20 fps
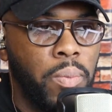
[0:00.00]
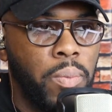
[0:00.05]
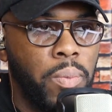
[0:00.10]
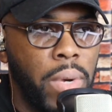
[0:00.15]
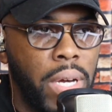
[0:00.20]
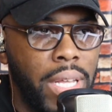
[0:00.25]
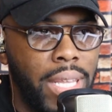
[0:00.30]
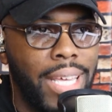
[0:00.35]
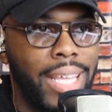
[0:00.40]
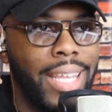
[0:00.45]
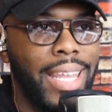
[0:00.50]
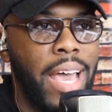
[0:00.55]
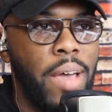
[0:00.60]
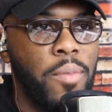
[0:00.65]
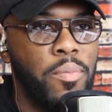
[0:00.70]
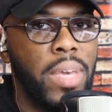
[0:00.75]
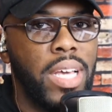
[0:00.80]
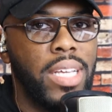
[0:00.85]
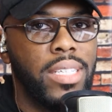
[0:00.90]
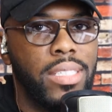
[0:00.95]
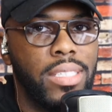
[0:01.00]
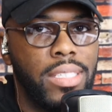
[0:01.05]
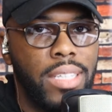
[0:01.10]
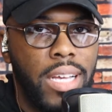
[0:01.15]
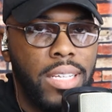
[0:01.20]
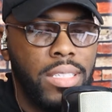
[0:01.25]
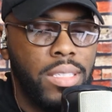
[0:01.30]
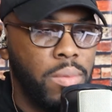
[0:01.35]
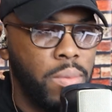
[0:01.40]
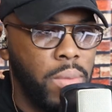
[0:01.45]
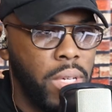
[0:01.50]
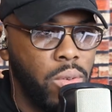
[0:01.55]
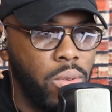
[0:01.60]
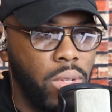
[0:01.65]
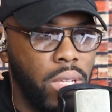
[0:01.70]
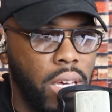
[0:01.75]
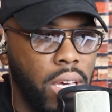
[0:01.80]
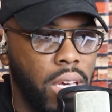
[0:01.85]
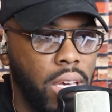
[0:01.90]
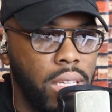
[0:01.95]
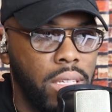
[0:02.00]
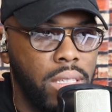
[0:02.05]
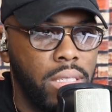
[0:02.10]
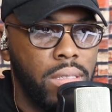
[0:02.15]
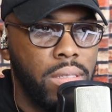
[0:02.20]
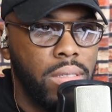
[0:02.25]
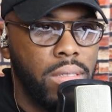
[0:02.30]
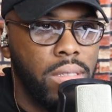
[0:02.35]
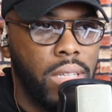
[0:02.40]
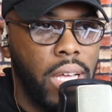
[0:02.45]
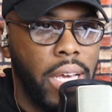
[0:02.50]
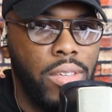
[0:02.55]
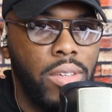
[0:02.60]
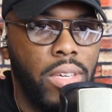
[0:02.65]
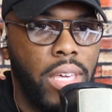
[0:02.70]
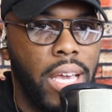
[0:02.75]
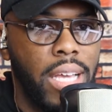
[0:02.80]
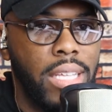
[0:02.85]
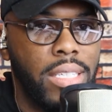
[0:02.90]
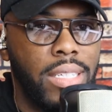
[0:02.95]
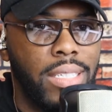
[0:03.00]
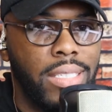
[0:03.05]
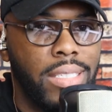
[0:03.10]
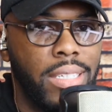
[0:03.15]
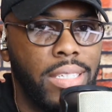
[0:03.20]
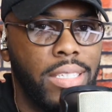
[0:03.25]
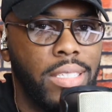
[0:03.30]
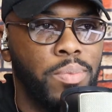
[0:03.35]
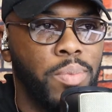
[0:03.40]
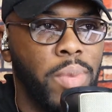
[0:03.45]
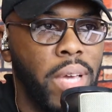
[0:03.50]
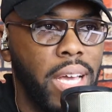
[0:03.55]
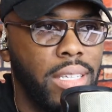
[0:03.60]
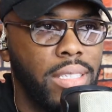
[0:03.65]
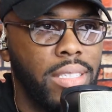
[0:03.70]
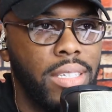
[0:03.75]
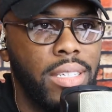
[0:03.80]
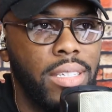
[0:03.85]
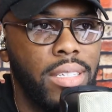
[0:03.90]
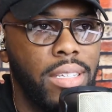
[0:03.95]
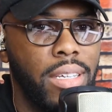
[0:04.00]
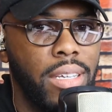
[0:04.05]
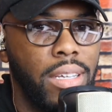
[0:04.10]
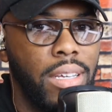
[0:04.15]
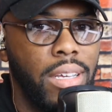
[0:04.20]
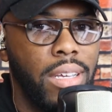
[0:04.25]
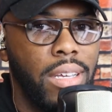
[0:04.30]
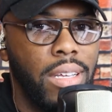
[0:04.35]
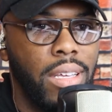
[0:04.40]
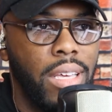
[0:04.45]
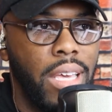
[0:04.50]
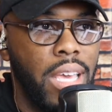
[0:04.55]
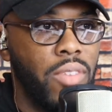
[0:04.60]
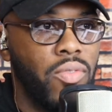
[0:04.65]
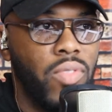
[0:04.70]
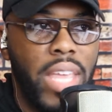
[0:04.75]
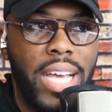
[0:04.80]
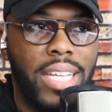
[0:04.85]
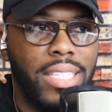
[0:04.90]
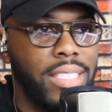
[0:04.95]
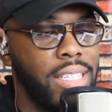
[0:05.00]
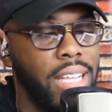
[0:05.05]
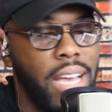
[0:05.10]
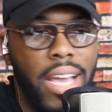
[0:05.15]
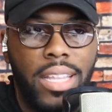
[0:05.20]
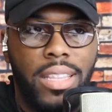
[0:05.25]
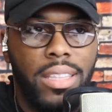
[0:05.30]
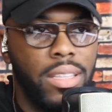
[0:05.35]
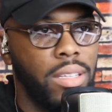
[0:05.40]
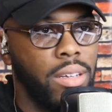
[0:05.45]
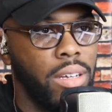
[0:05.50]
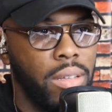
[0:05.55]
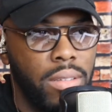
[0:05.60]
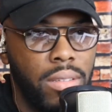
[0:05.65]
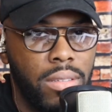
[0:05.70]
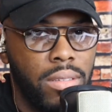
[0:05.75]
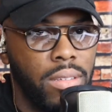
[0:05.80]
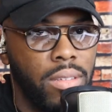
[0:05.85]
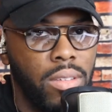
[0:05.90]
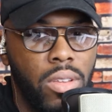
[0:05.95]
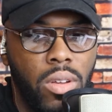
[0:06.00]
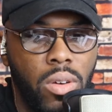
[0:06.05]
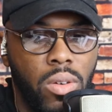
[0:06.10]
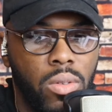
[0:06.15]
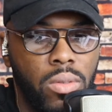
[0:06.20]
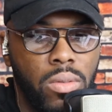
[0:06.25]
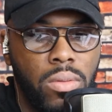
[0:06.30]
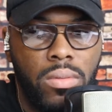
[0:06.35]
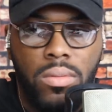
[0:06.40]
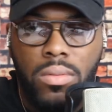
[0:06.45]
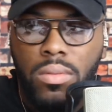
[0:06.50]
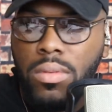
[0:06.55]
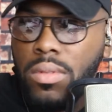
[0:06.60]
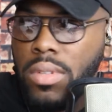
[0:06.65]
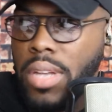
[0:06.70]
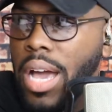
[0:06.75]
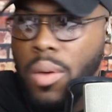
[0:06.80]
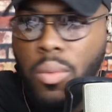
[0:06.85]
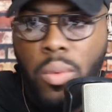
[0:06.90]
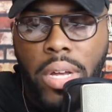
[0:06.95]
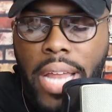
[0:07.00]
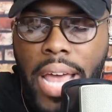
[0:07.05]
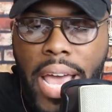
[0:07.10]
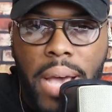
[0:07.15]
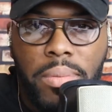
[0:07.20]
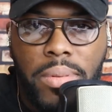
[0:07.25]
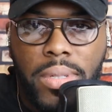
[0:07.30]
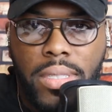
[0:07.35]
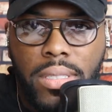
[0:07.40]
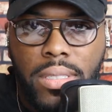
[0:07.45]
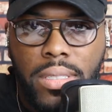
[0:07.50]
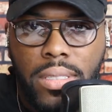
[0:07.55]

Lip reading: But then that message has to be relayed. Mm-hmm. Like, you can't just expect it if that's not the, not what happens.